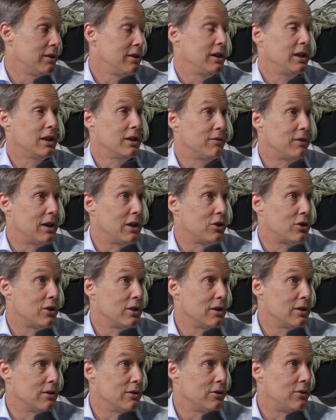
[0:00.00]

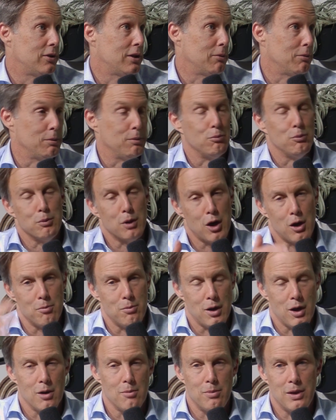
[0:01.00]
innovations. That
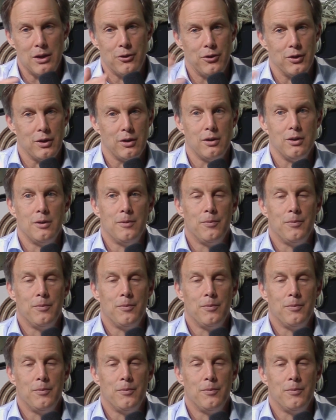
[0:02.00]
our basic